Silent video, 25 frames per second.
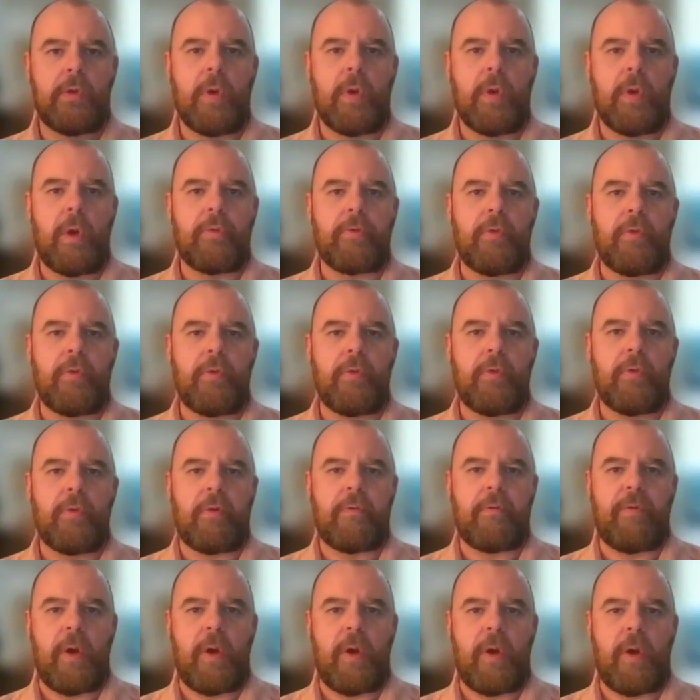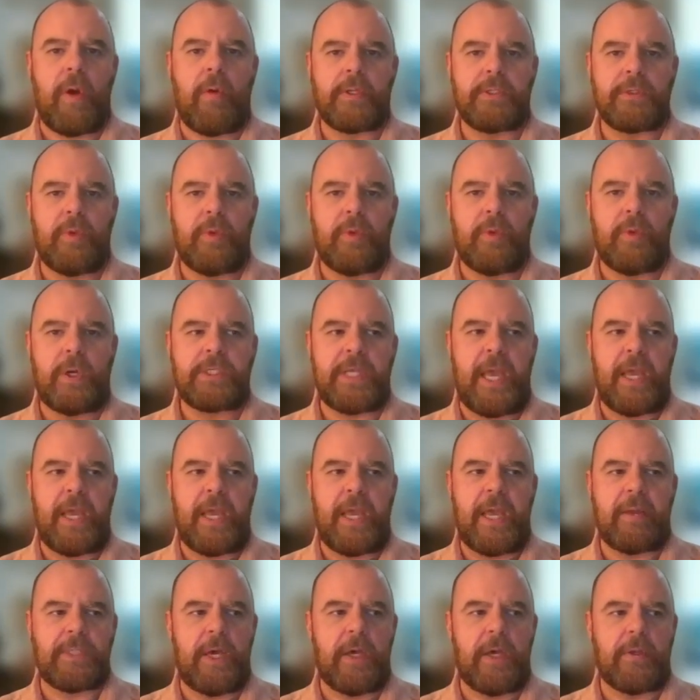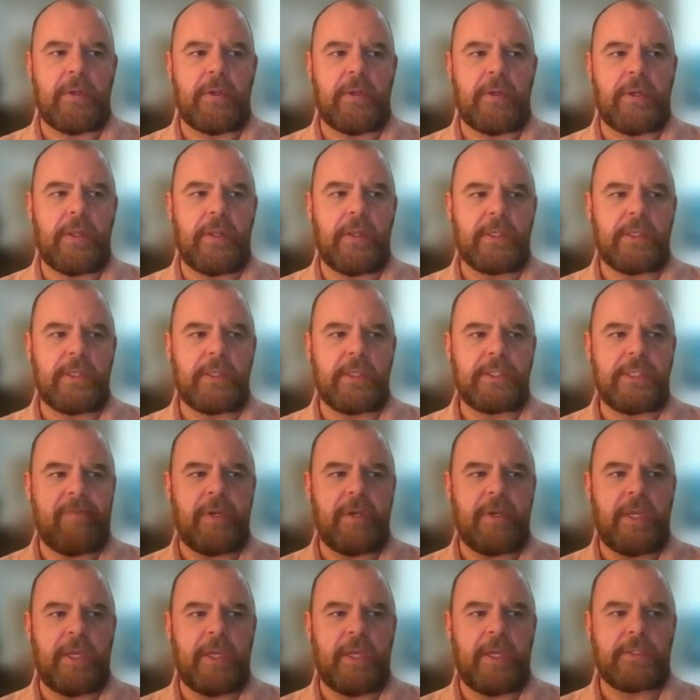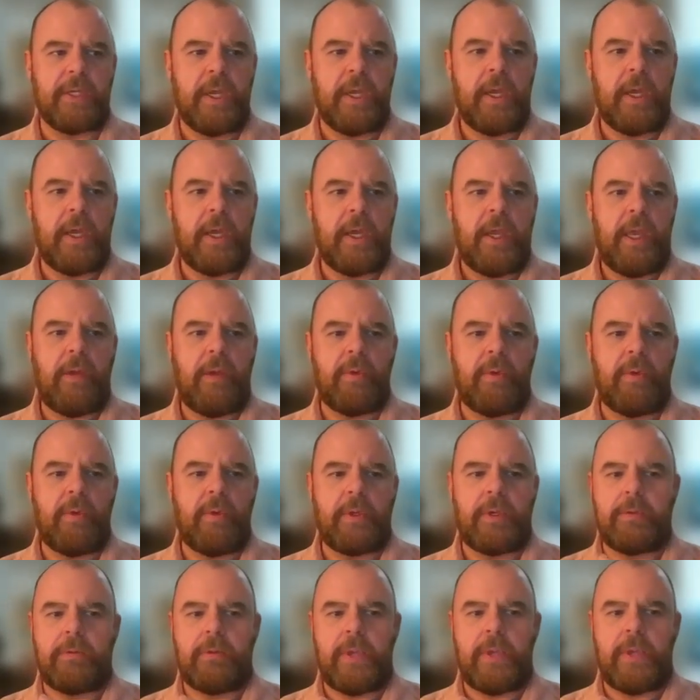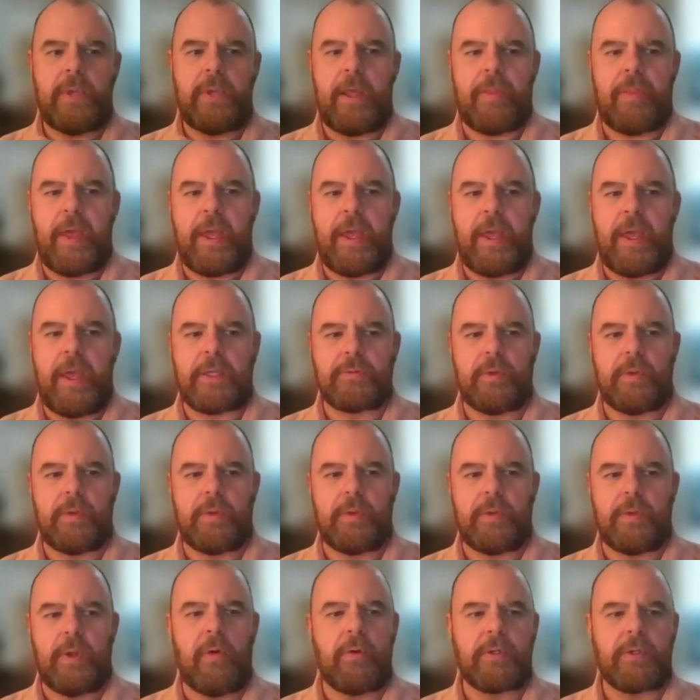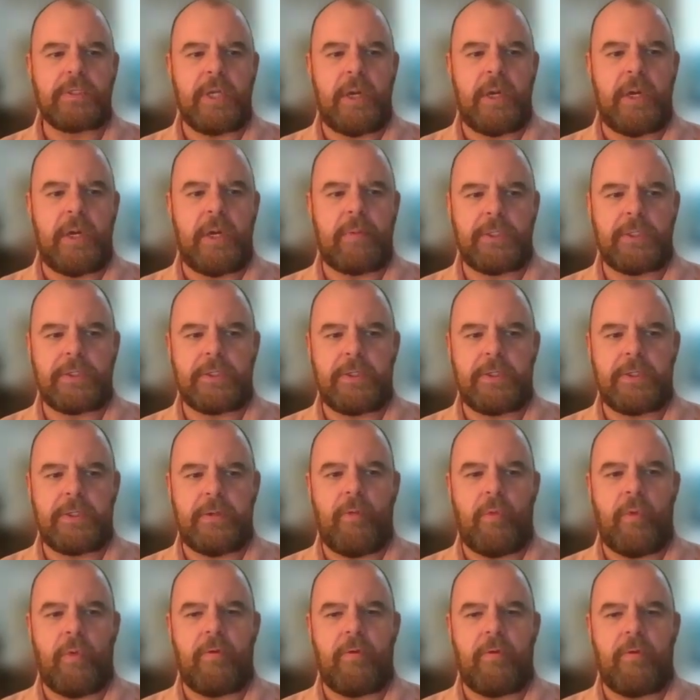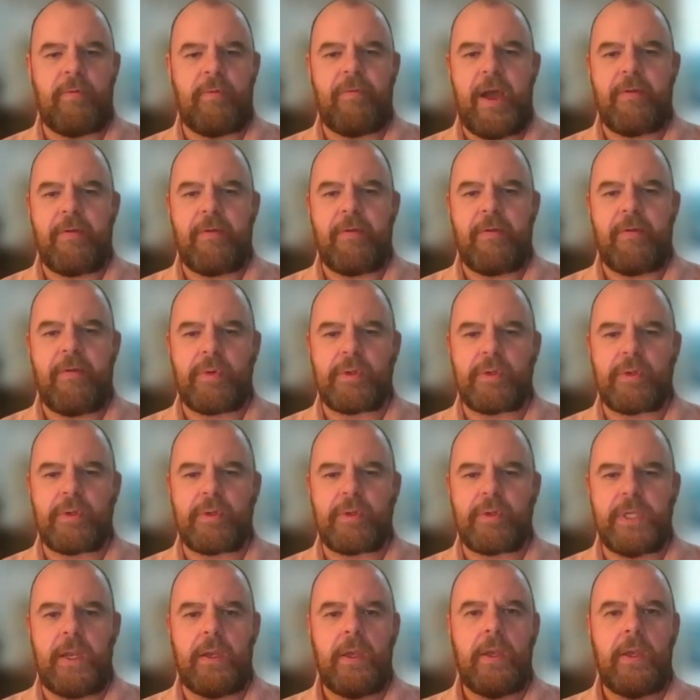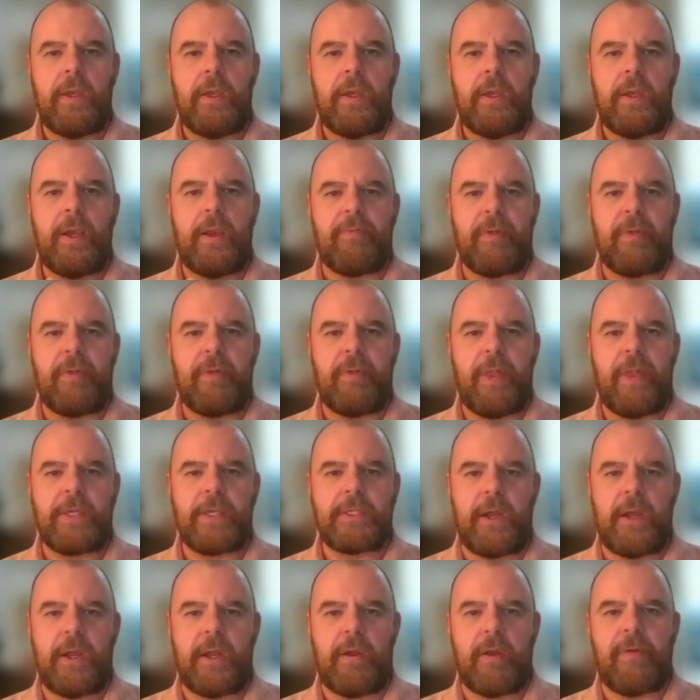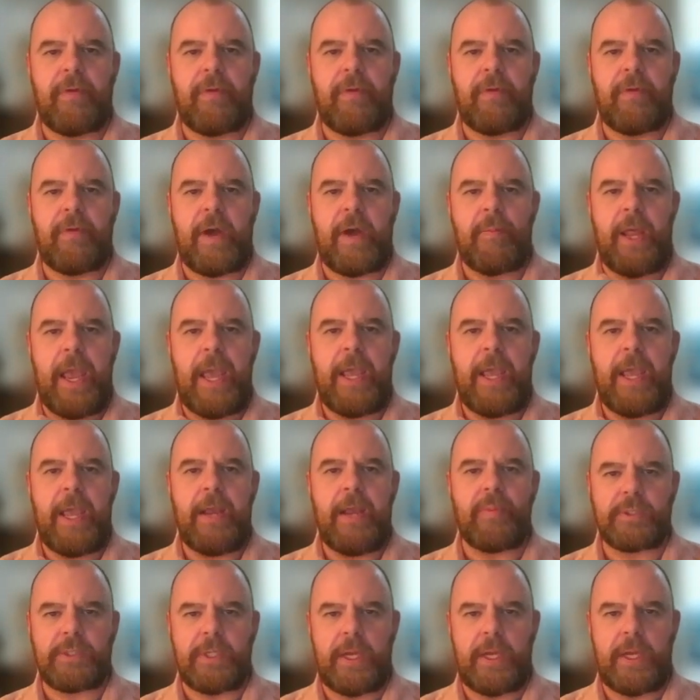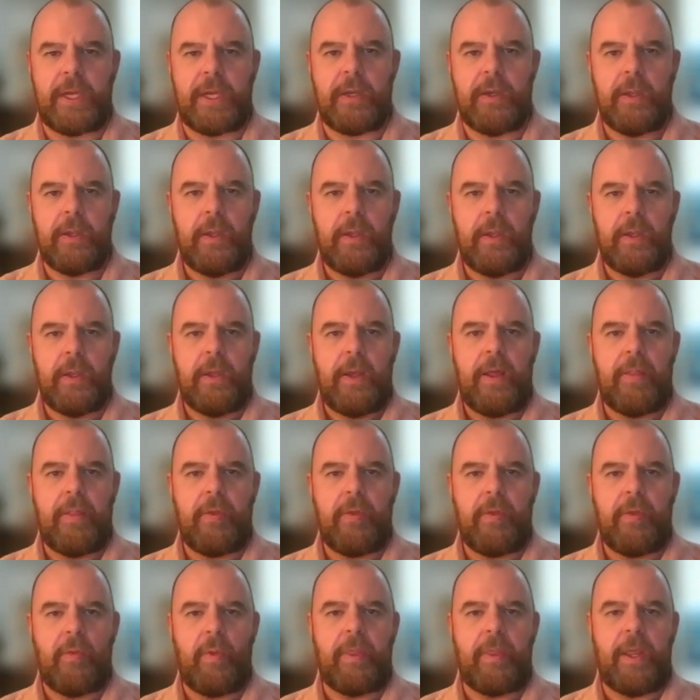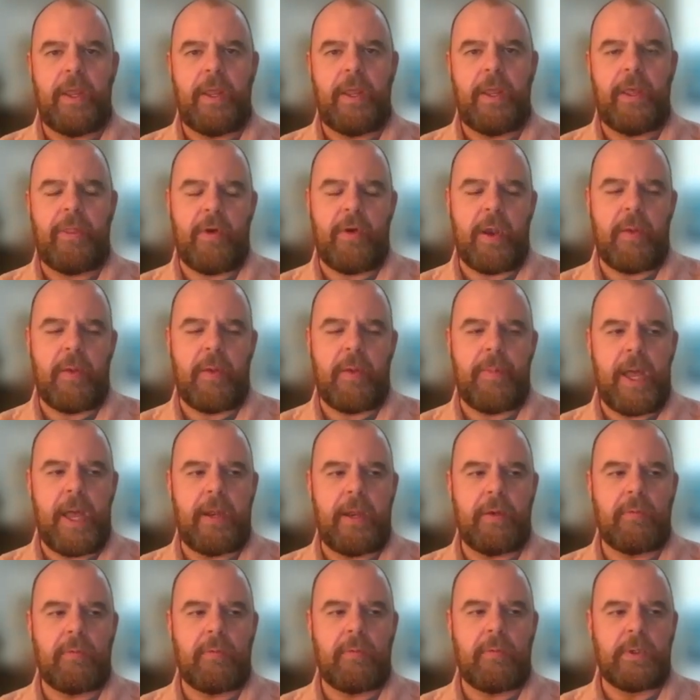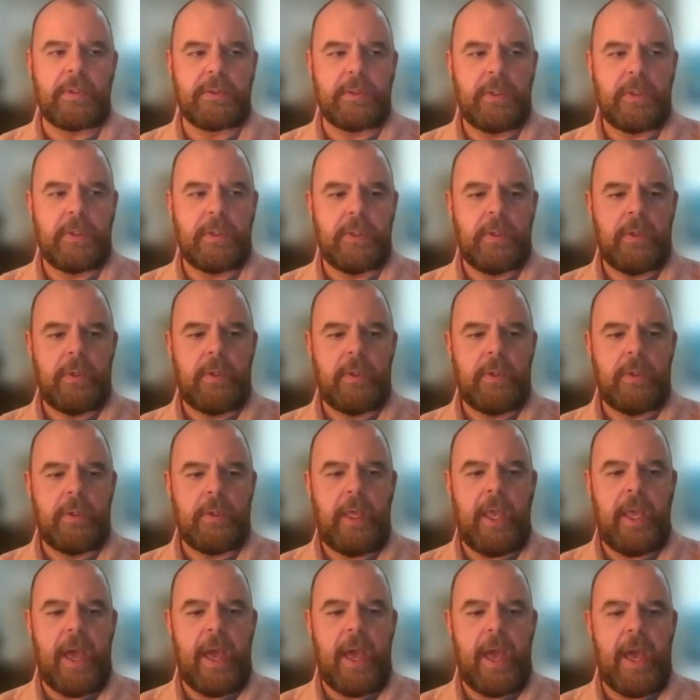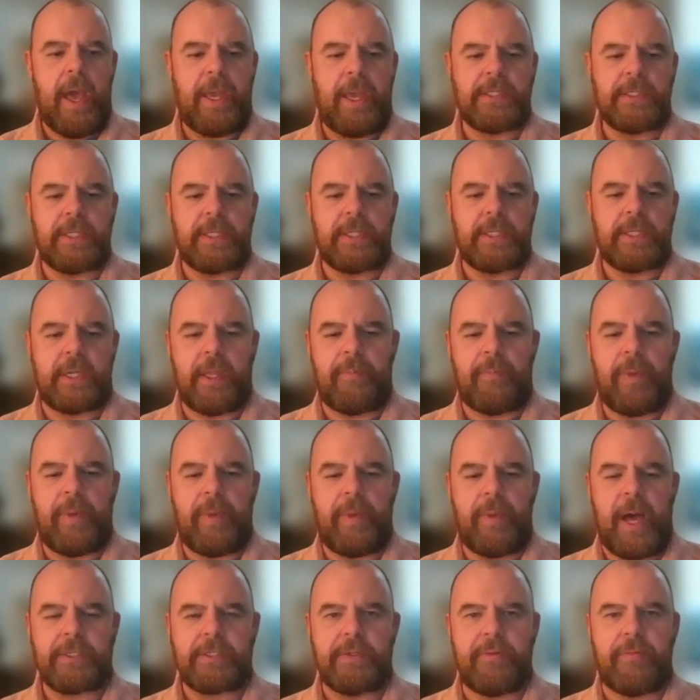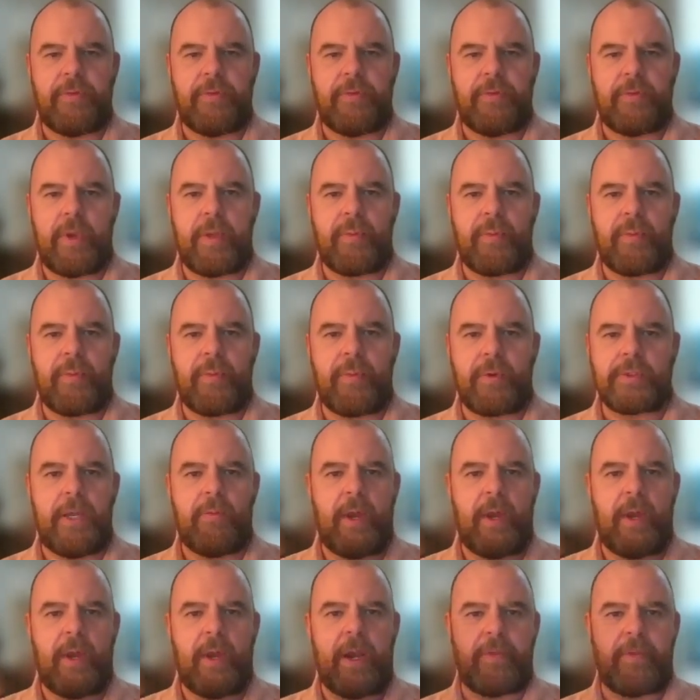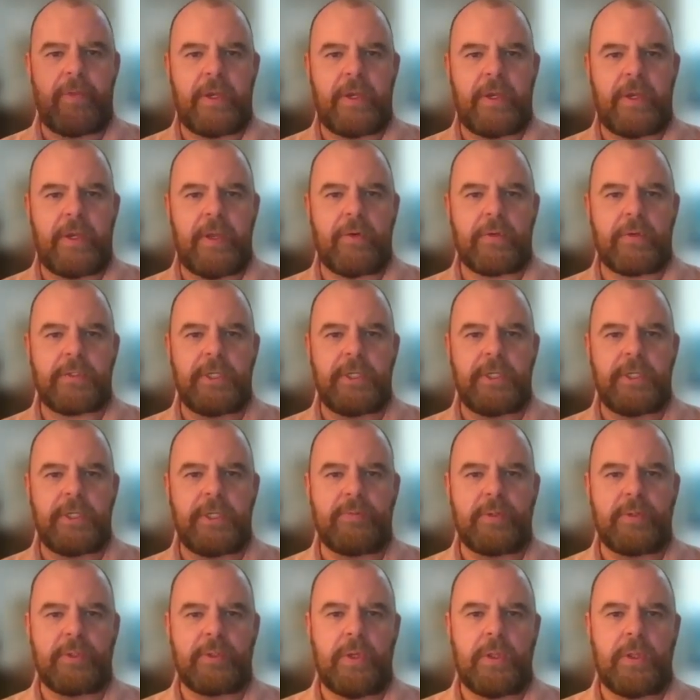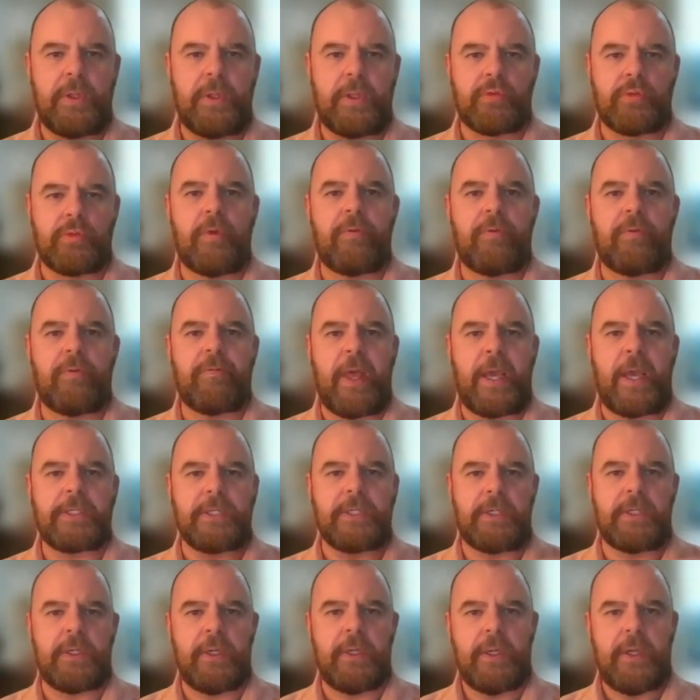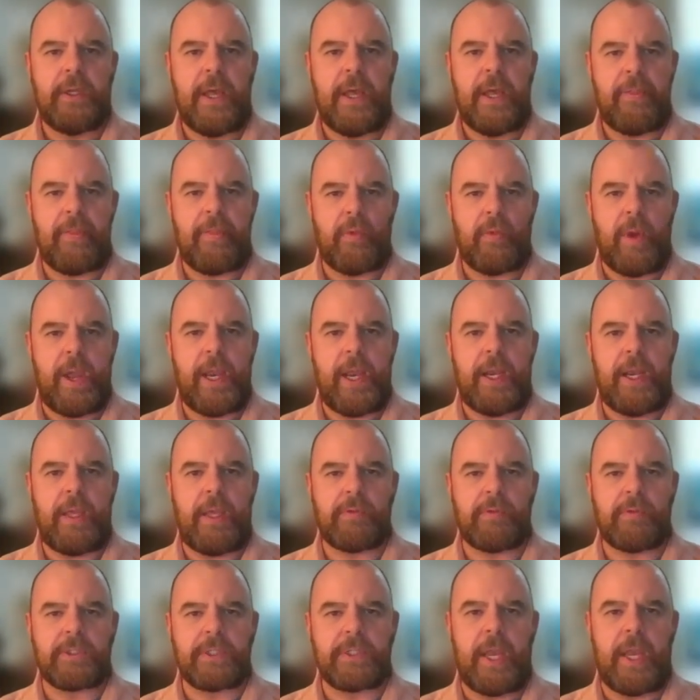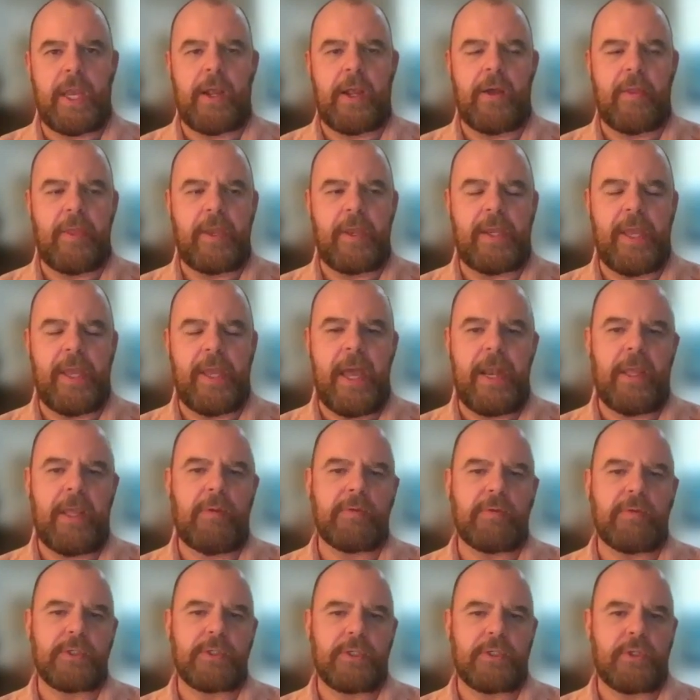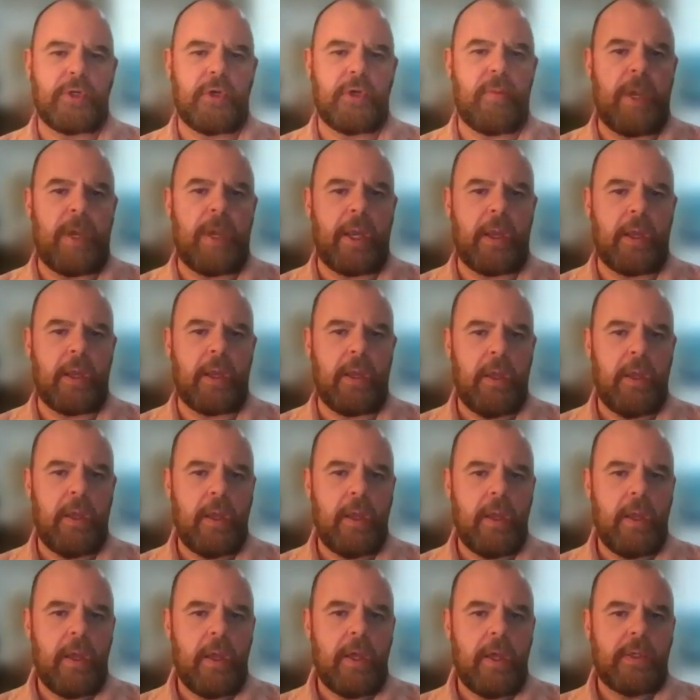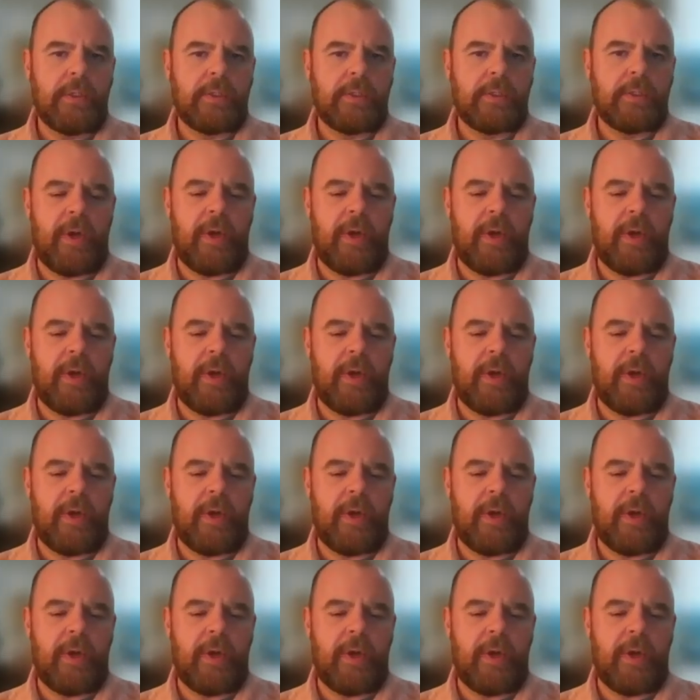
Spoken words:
growth going forward. This is what Sam Zell did in the 70s. He would take things with loan assumptions at 4 or 5% in an inflationary environment at 8%. And the way that he thought about it was he had basically positive 3%, whatever the difference is between the true inflation and the rate he was getting on the debt he was assuming.